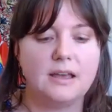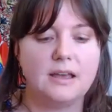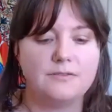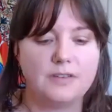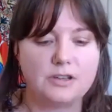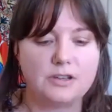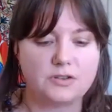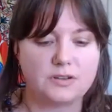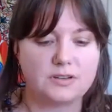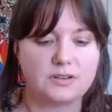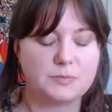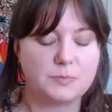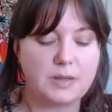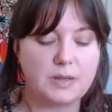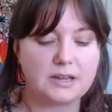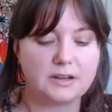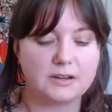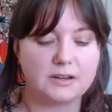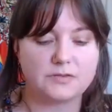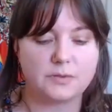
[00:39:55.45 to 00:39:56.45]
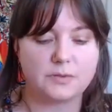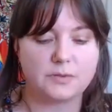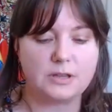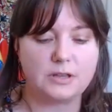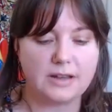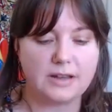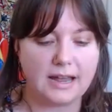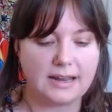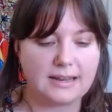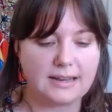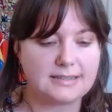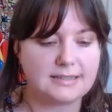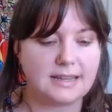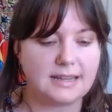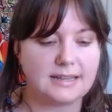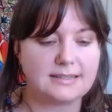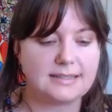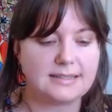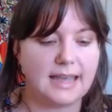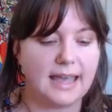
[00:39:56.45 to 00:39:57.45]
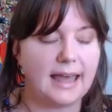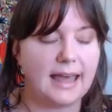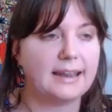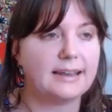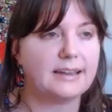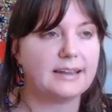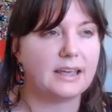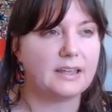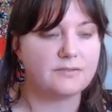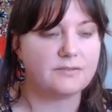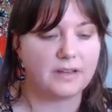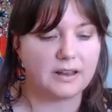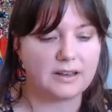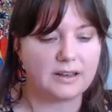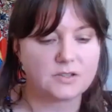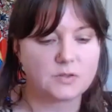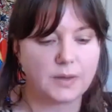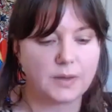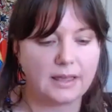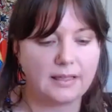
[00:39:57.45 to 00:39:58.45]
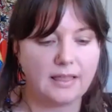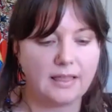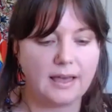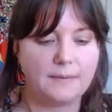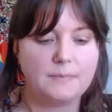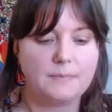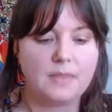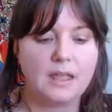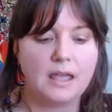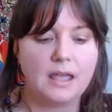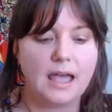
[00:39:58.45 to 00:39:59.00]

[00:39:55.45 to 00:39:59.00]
featuring speakers from the United States, Canada, and Venezuela.